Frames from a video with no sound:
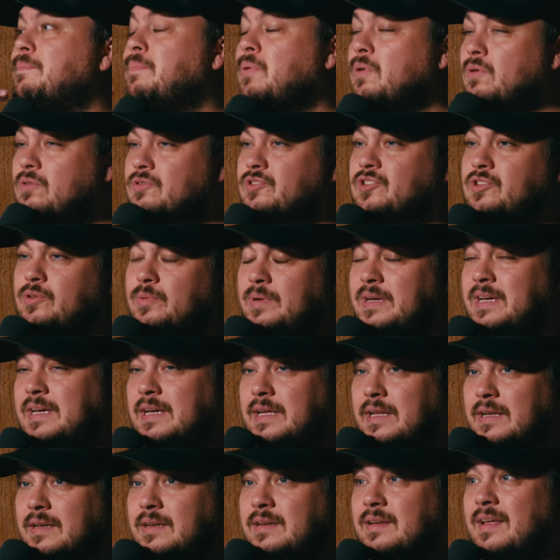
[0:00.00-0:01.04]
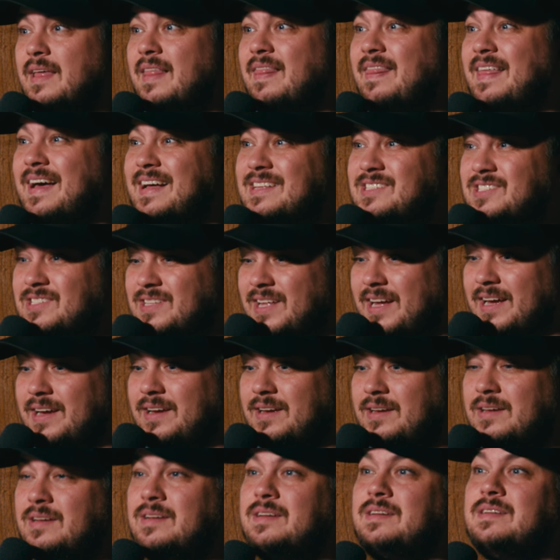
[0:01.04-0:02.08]
pulls you in, that's
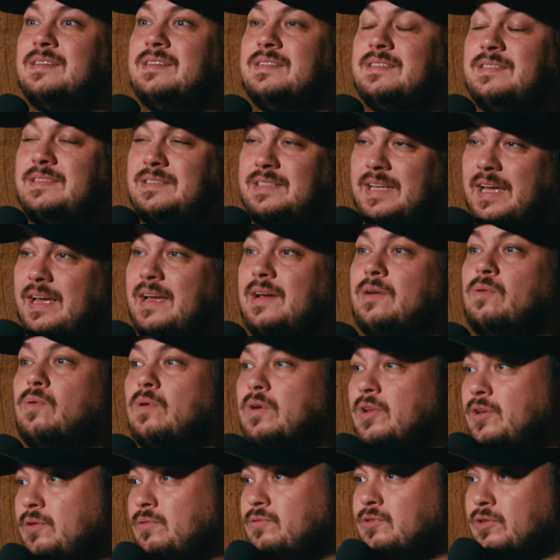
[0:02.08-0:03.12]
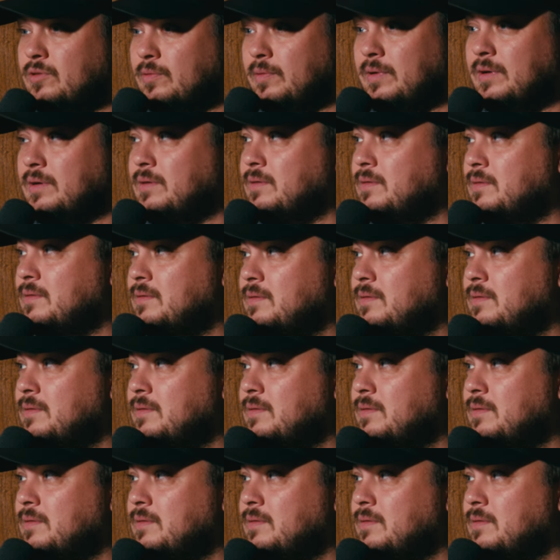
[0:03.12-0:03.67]
like, dang, what are you doing?